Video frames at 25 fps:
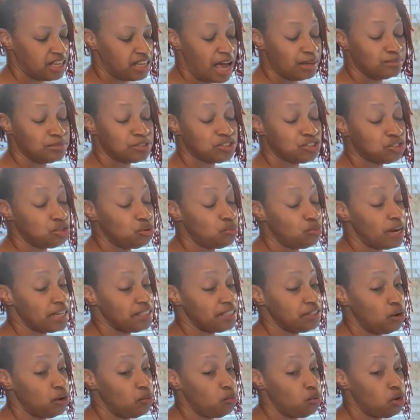still waiting
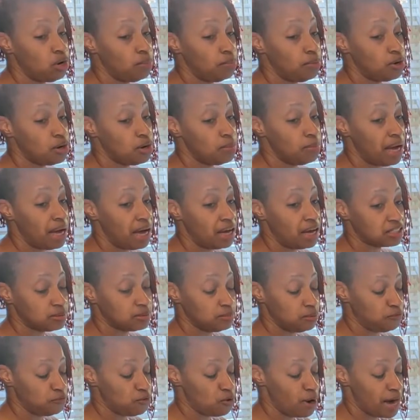on one more box
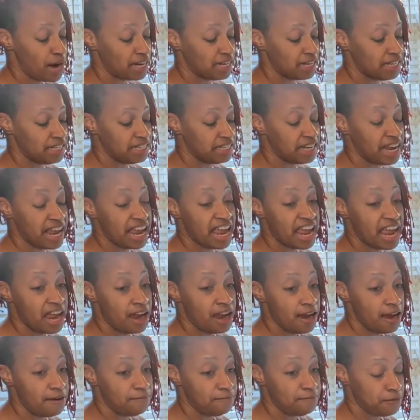before I can get
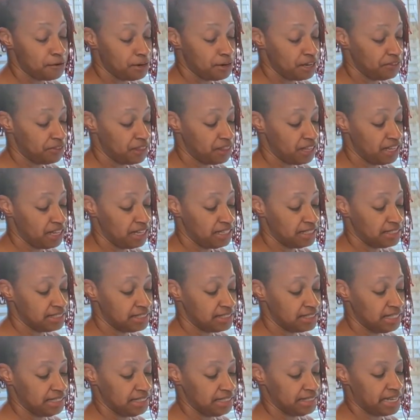everything
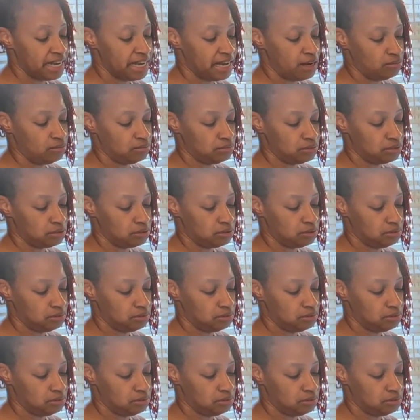sent out.